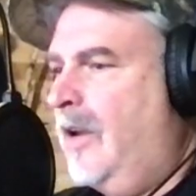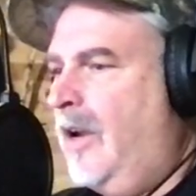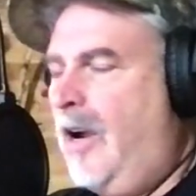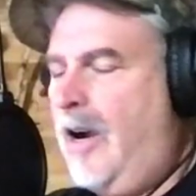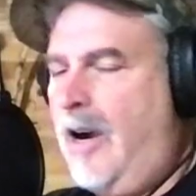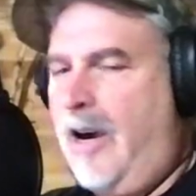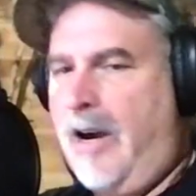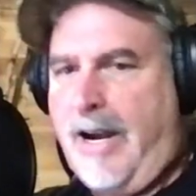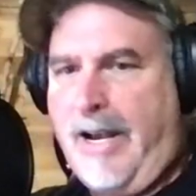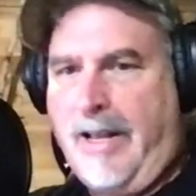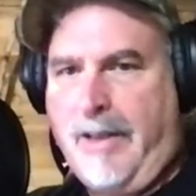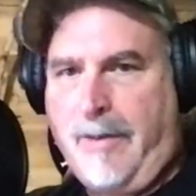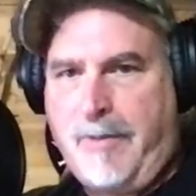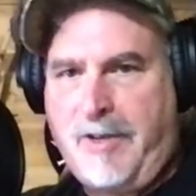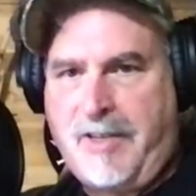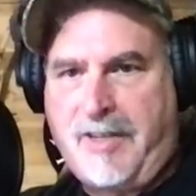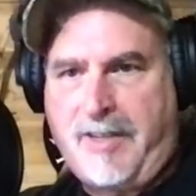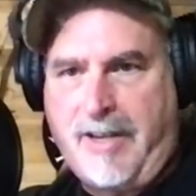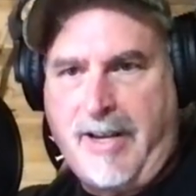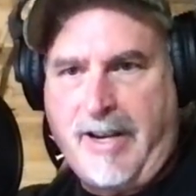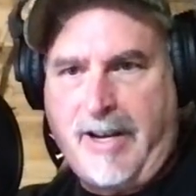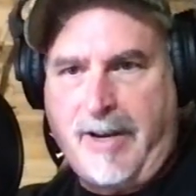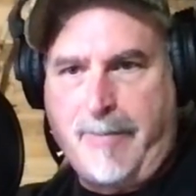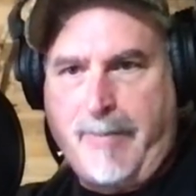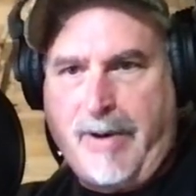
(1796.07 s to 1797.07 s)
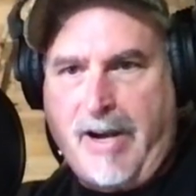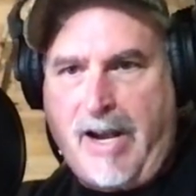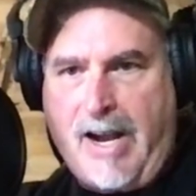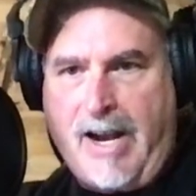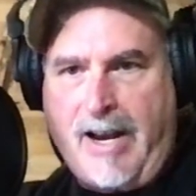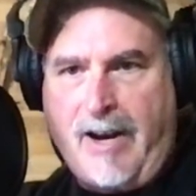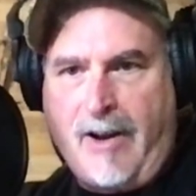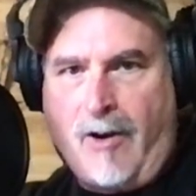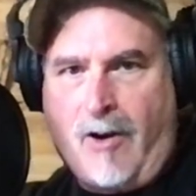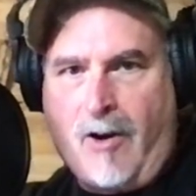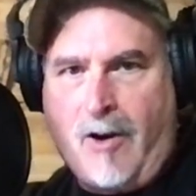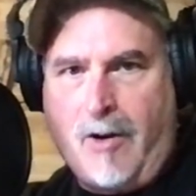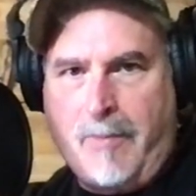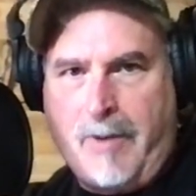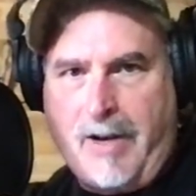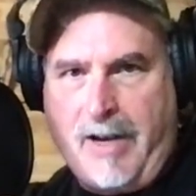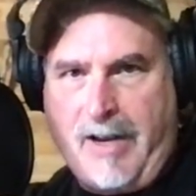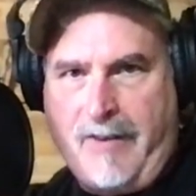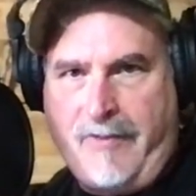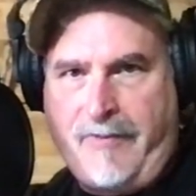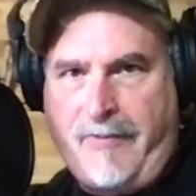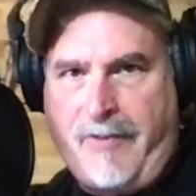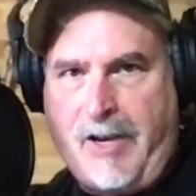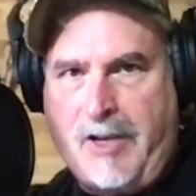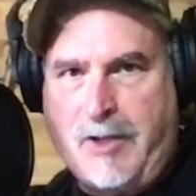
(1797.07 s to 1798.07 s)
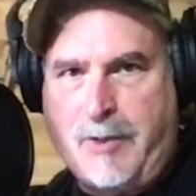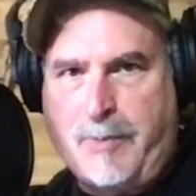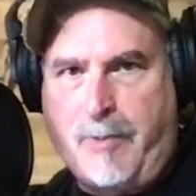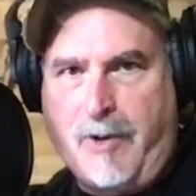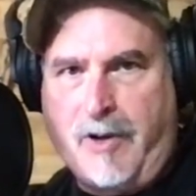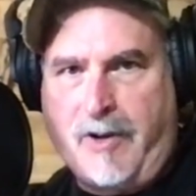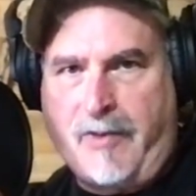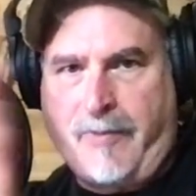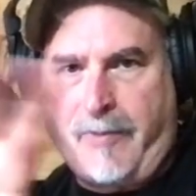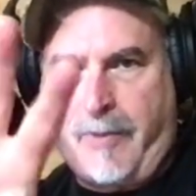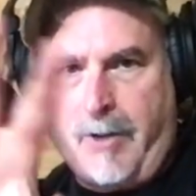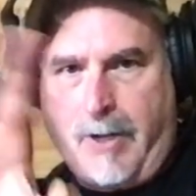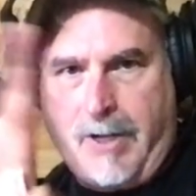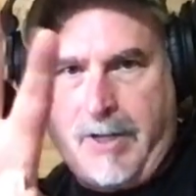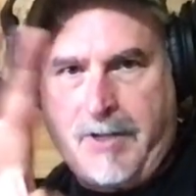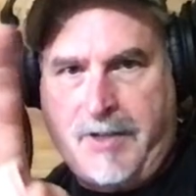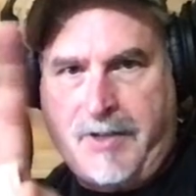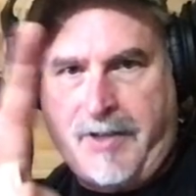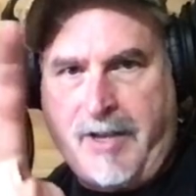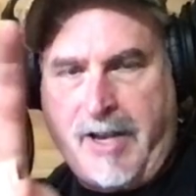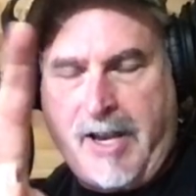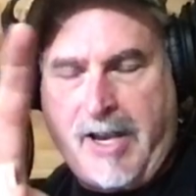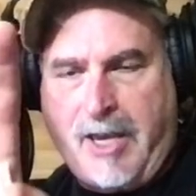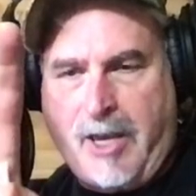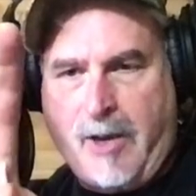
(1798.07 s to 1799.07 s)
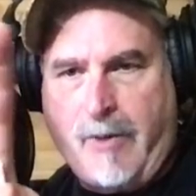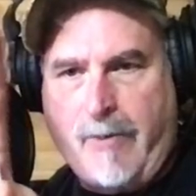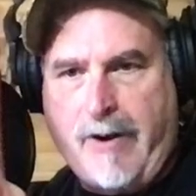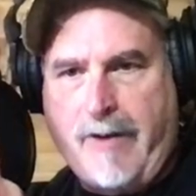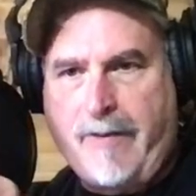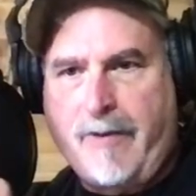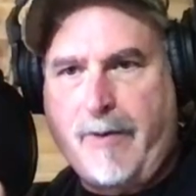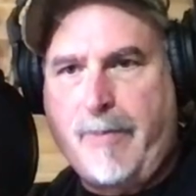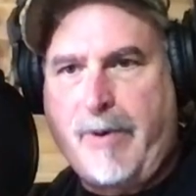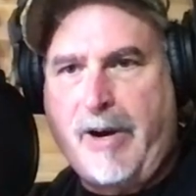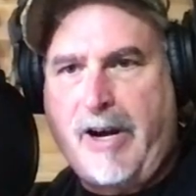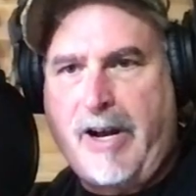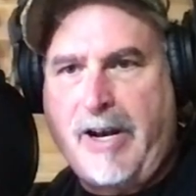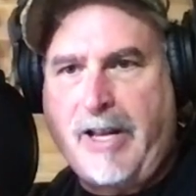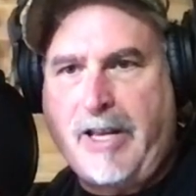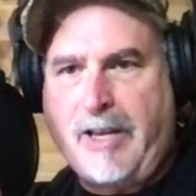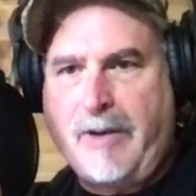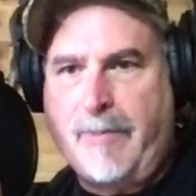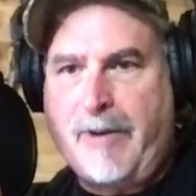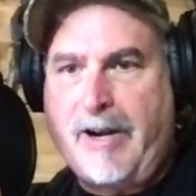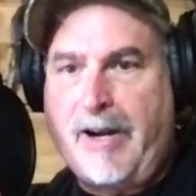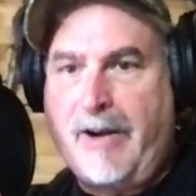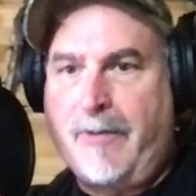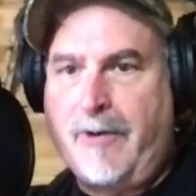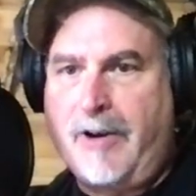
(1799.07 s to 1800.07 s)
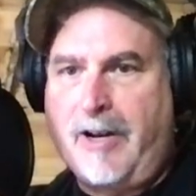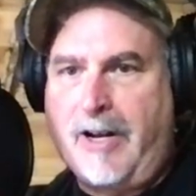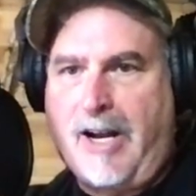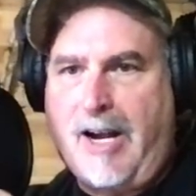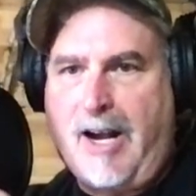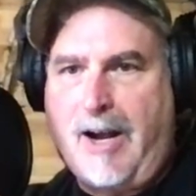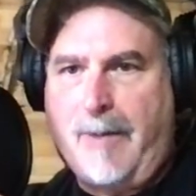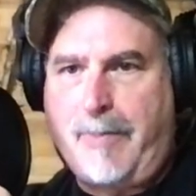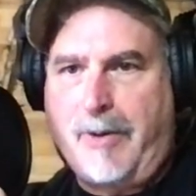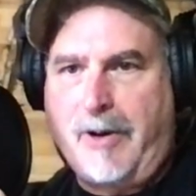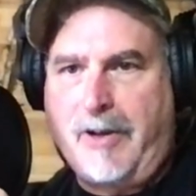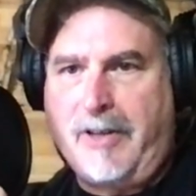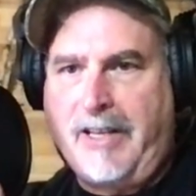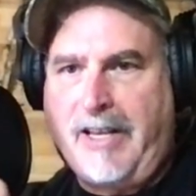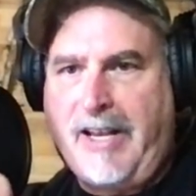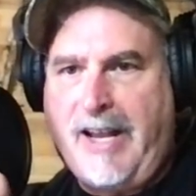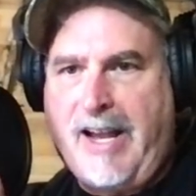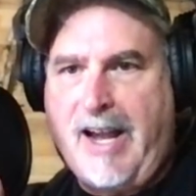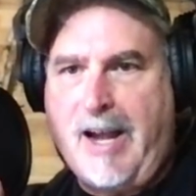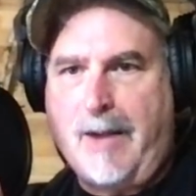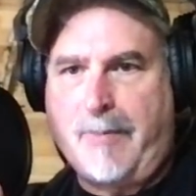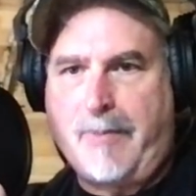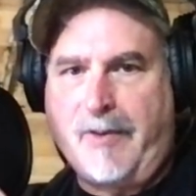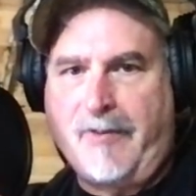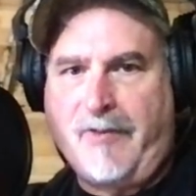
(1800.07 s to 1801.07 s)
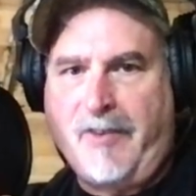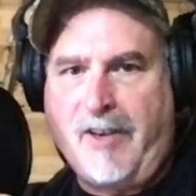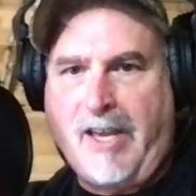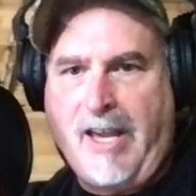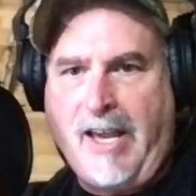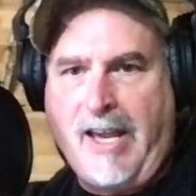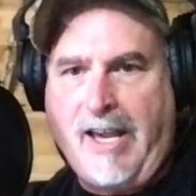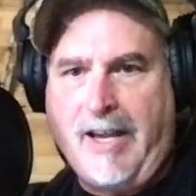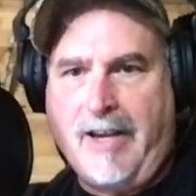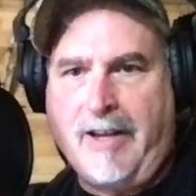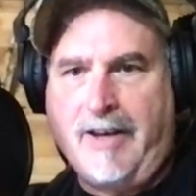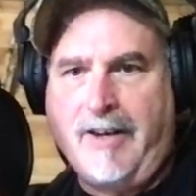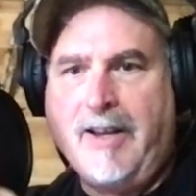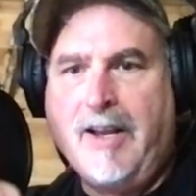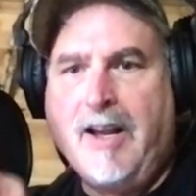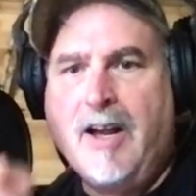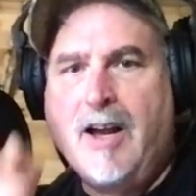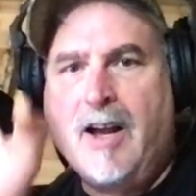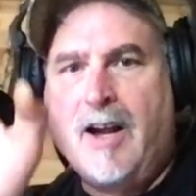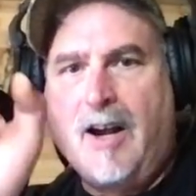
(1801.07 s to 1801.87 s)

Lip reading: All right, let me say goodbye to all my Facebook friends. Thank you, everybody. You might want to hop on the app if you can.